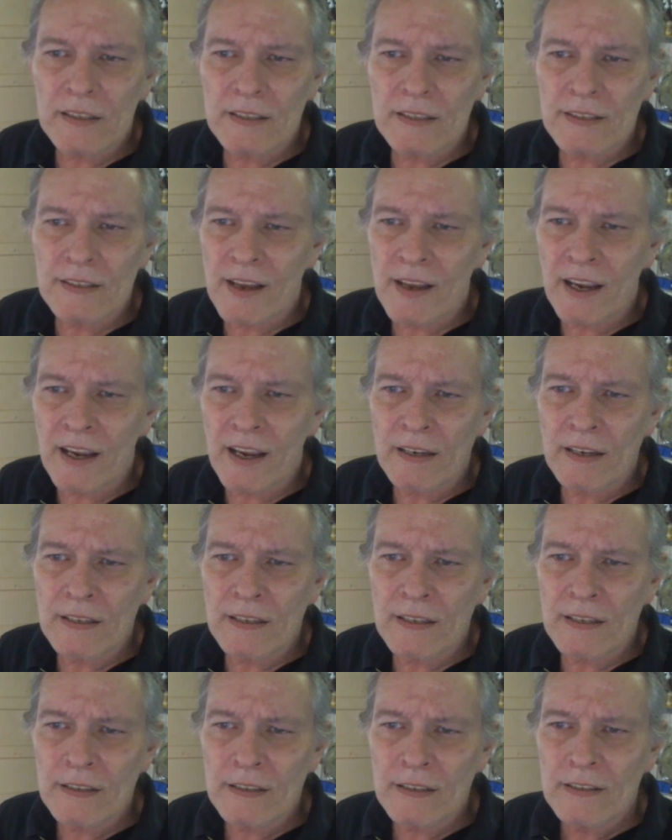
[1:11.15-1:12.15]

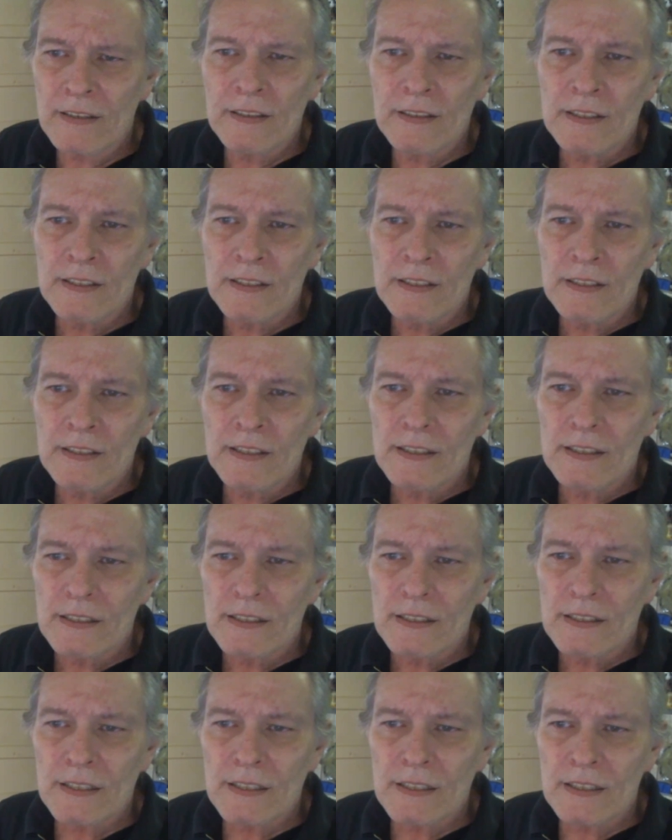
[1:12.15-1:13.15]
designed
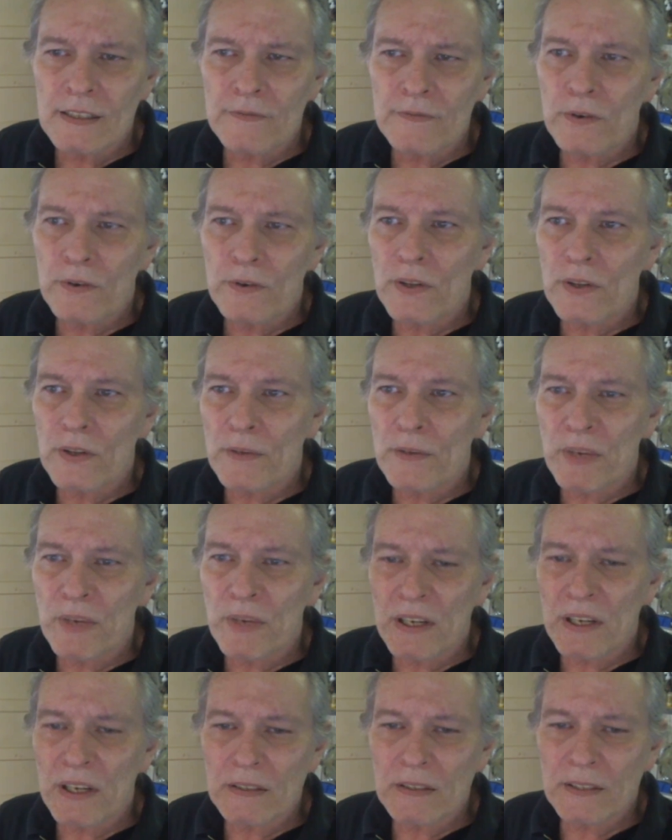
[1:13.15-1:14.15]
for the
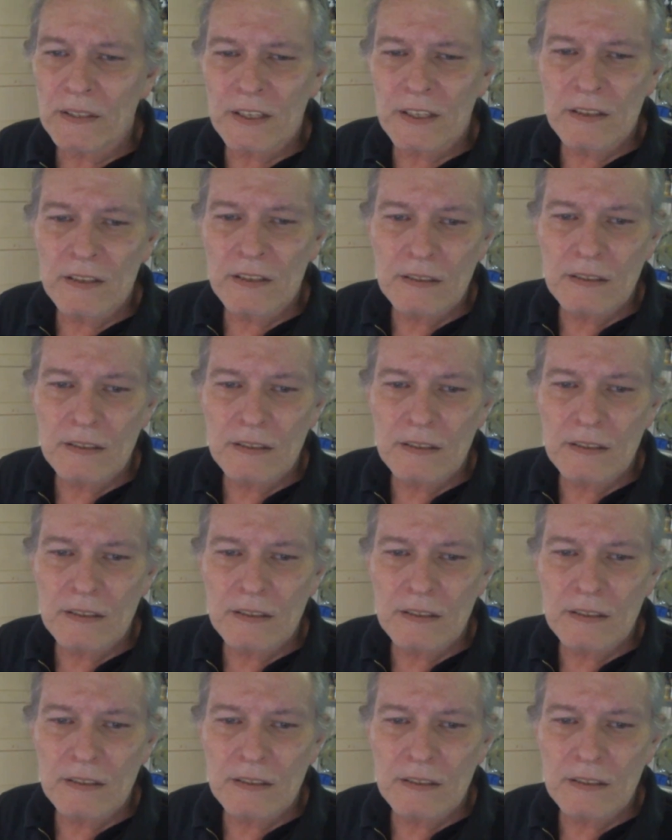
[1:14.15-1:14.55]
belt